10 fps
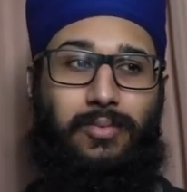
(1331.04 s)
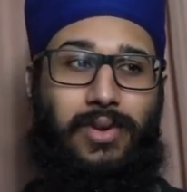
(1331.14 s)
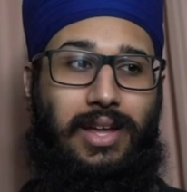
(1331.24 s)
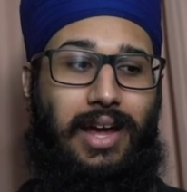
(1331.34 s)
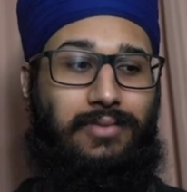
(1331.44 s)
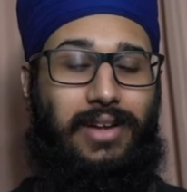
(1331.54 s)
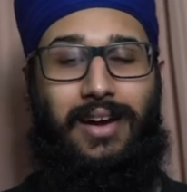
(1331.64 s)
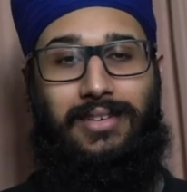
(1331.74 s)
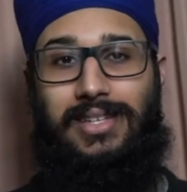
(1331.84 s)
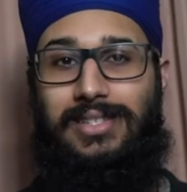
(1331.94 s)
when you have
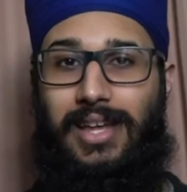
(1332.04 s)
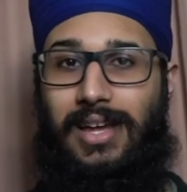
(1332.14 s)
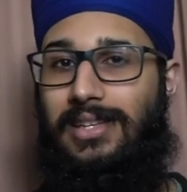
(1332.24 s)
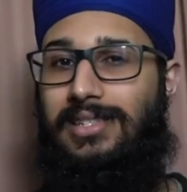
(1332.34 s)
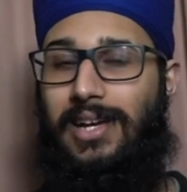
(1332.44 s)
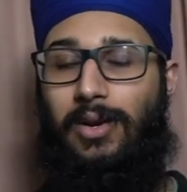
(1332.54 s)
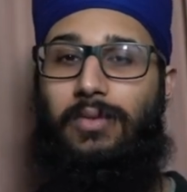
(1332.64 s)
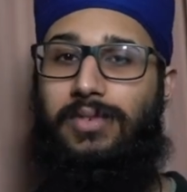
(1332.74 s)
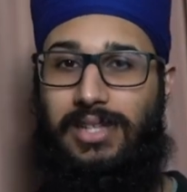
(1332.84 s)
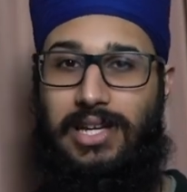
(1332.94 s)
characters there, there's that
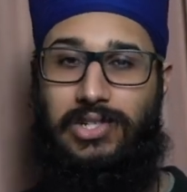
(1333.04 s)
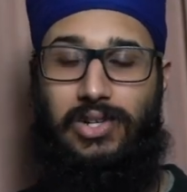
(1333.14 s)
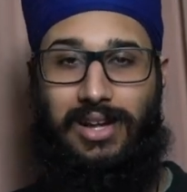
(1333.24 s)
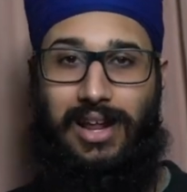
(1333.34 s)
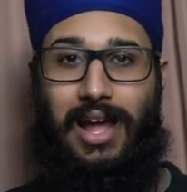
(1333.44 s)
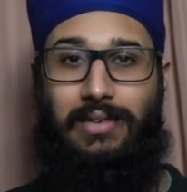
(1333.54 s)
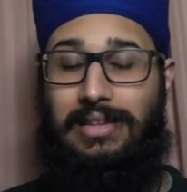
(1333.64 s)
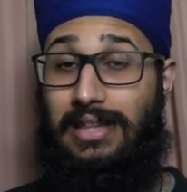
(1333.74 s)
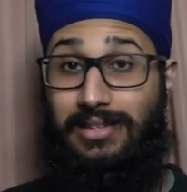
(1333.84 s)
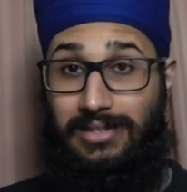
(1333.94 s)
conversation you can have.
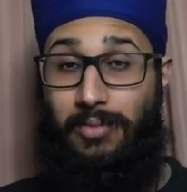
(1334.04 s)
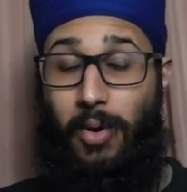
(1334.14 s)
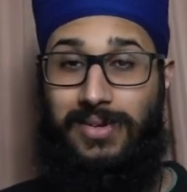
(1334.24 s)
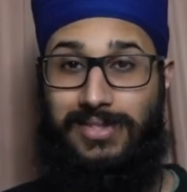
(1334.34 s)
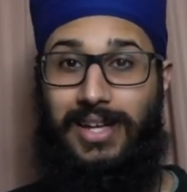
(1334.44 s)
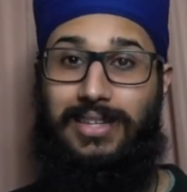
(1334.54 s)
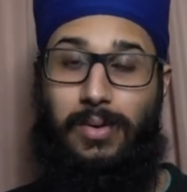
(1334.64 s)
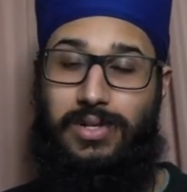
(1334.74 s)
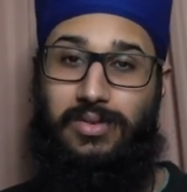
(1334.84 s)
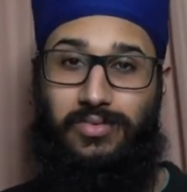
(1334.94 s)
And there are moments like that,
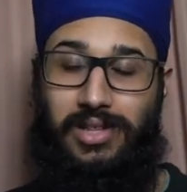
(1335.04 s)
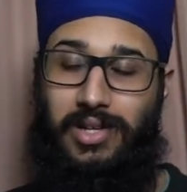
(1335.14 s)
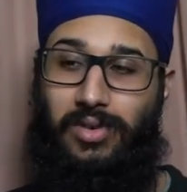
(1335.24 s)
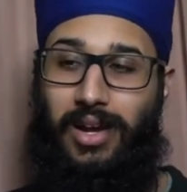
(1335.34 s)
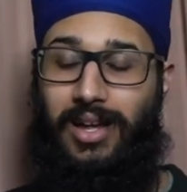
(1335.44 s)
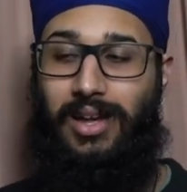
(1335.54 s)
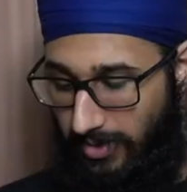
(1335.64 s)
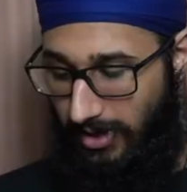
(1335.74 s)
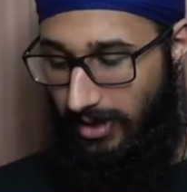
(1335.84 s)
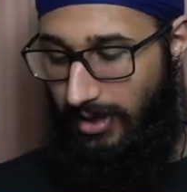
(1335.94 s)
which are really great.
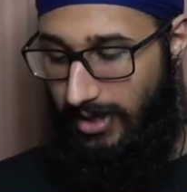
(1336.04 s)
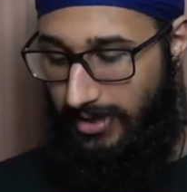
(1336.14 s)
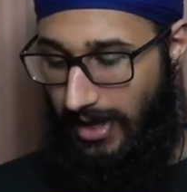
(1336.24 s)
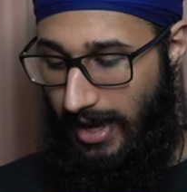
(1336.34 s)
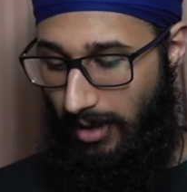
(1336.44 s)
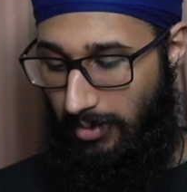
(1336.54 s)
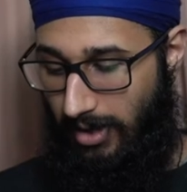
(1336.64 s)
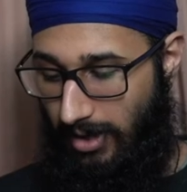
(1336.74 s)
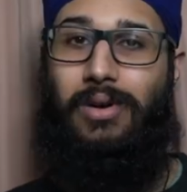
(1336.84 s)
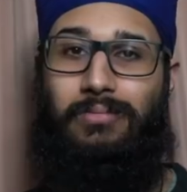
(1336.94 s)
Speaking as
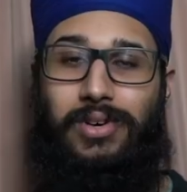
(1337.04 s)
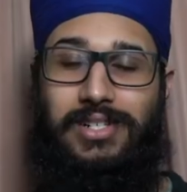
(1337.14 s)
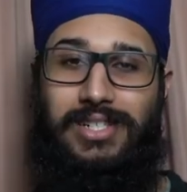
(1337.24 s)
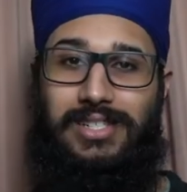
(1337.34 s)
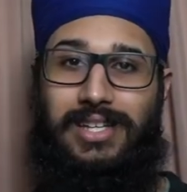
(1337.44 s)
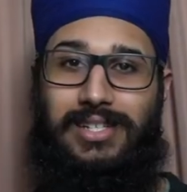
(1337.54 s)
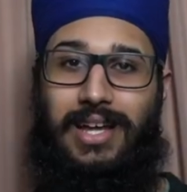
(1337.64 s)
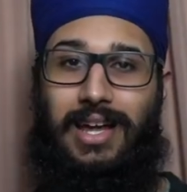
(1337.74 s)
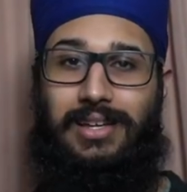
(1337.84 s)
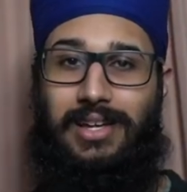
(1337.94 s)
Abby, at one point she says
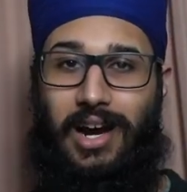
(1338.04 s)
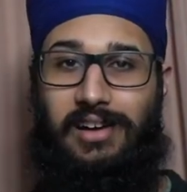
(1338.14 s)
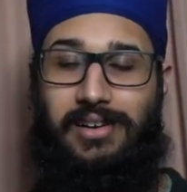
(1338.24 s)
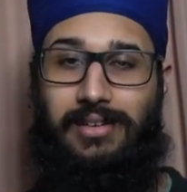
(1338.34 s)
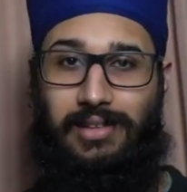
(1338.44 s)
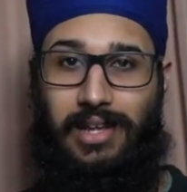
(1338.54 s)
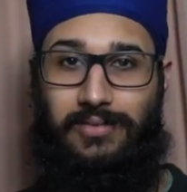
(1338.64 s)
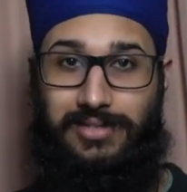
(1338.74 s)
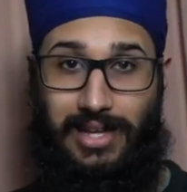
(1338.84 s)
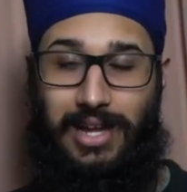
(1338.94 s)
that Yara and Lev
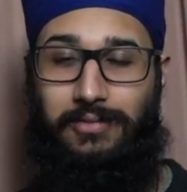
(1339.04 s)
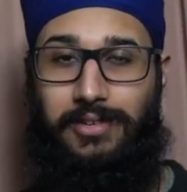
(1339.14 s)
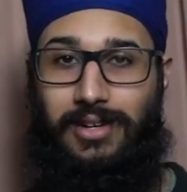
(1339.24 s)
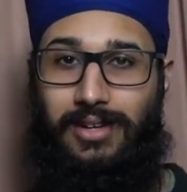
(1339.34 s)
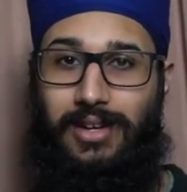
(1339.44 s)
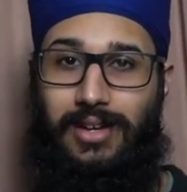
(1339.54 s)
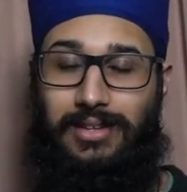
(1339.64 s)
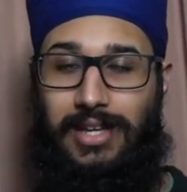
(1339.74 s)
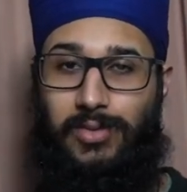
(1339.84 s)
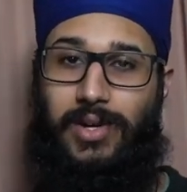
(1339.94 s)
saved her.
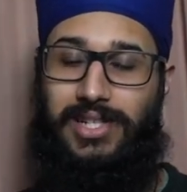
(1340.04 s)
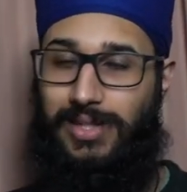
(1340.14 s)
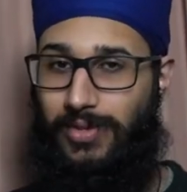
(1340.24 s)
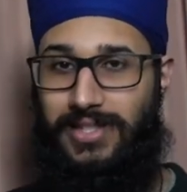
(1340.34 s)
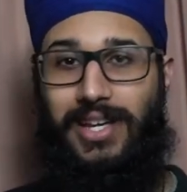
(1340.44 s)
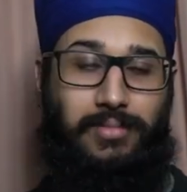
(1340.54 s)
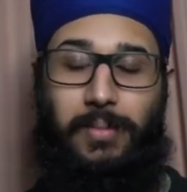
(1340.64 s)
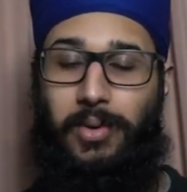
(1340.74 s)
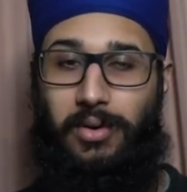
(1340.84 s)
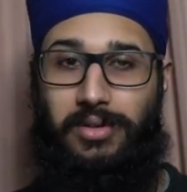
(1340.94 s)
That's why she's protecting
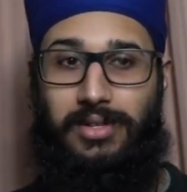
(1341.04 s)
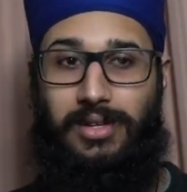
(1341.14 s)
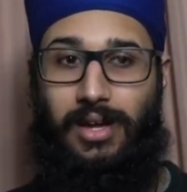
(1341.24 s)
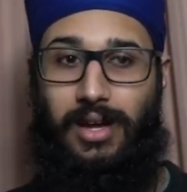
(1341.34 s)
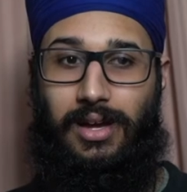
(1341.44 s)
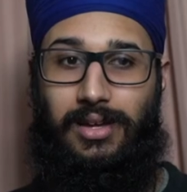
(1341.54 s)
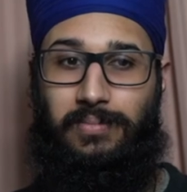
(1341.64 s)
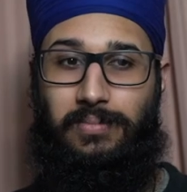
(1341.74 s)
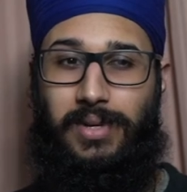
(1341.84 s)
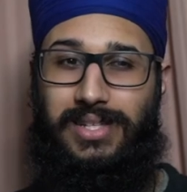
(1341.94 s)
them both. But
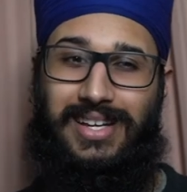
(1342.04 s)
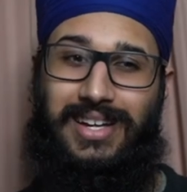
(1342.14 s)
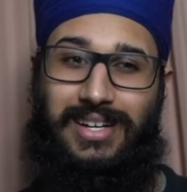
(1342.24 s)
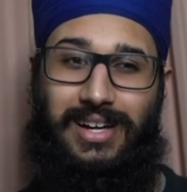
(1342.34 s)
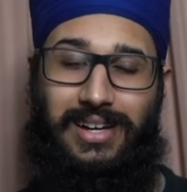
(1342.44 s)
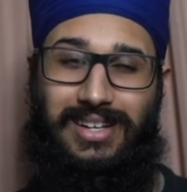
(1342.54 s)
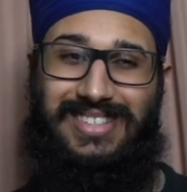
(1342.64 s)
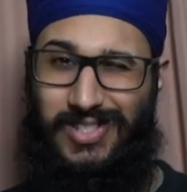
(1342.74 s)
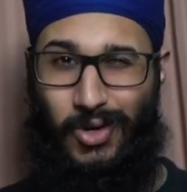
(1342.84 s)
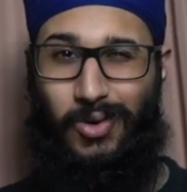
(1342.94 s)
it's like,
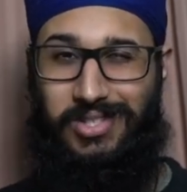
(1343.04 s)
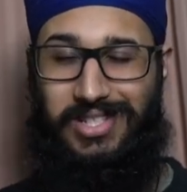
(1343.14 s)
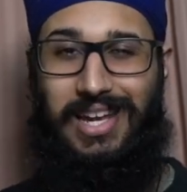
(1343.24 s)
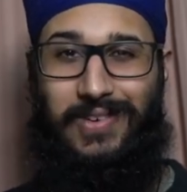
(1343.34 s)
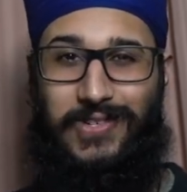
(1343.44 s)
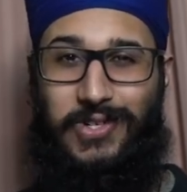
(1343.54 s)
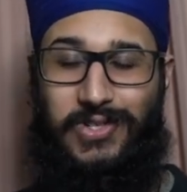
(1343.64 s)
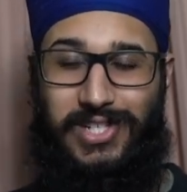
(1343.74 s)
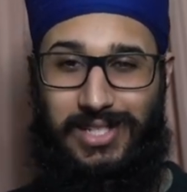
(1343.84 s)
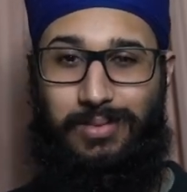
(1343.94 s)
Joel saved you
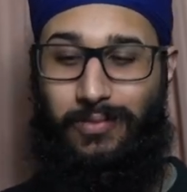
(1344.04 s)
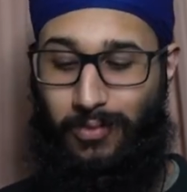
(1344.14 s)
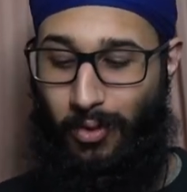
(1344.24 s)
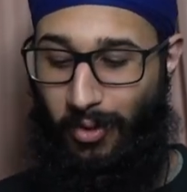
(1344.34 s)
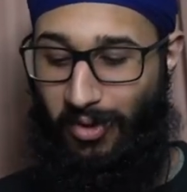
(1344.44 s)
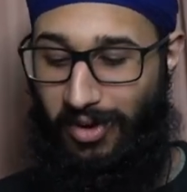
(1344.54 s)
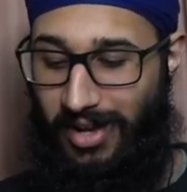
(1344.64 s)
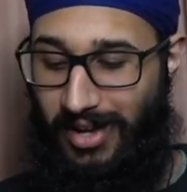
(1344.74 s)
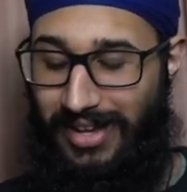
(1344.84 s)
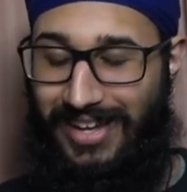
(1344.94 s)
just before
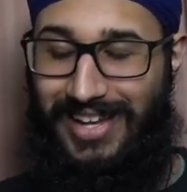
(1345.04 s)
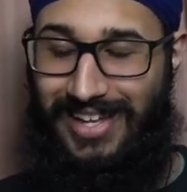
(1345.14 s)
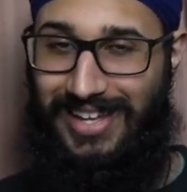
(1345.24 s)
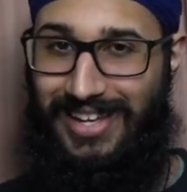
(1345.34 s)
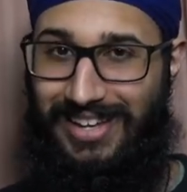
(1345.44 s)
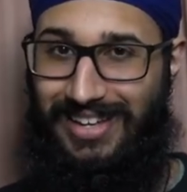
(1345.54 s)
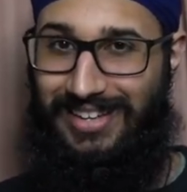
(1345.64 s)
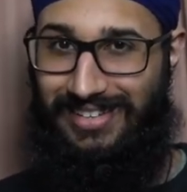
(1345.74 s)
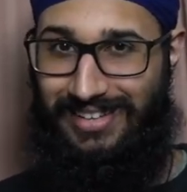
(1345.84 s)
he